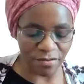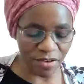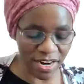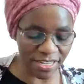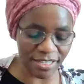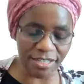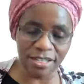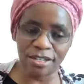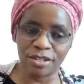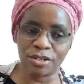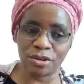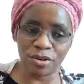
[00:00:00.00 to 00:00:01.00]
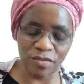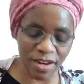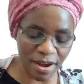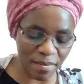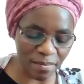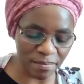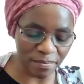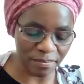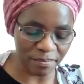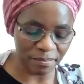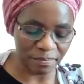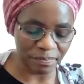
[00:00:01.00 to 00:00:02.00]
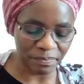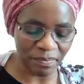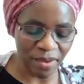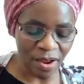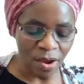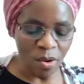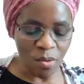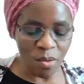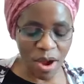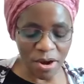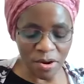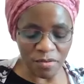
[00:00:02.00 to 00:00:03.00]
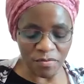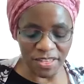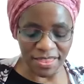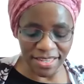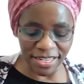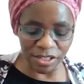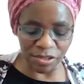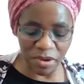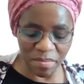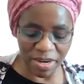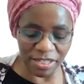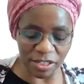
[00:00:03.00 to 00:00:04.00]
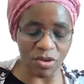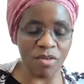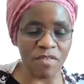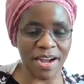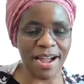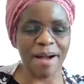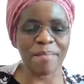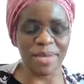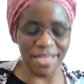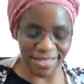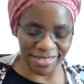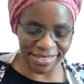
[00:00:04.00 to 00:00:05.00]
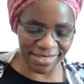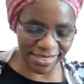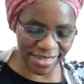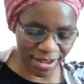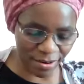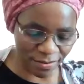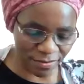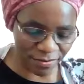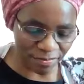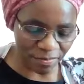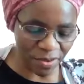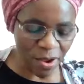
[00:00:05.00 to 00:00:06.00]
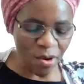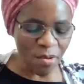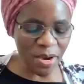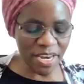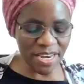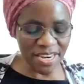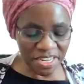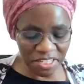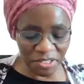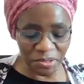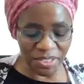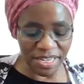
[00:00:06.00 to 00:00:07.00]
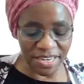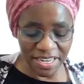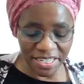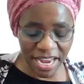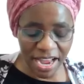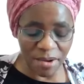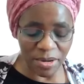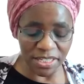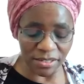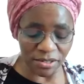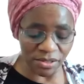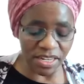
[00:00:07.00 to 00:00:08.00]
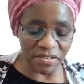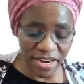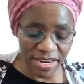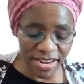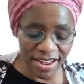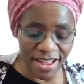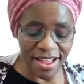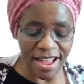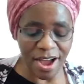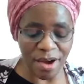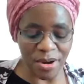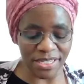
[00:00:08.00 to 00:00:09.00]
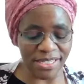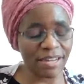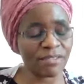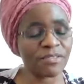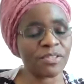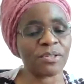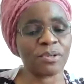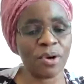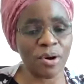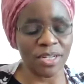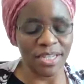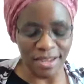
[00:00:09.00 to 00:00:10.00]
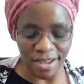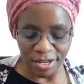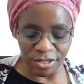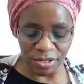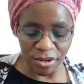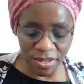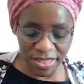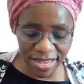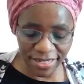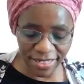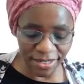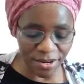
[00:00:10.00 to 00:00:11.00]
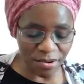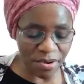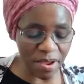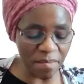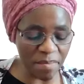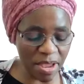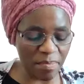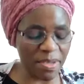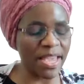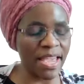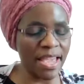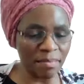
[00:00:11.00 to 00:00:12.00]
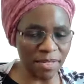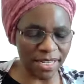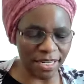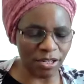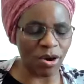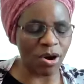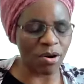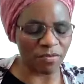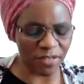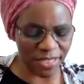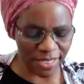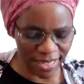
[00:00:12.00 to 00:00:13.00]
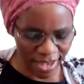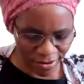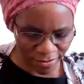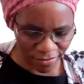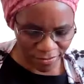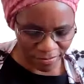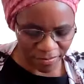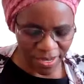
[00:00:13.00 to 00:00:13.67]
for us to overcome. One of the things we must overcome is self. We need to surrender ourselves to God so that we may be emptied of self,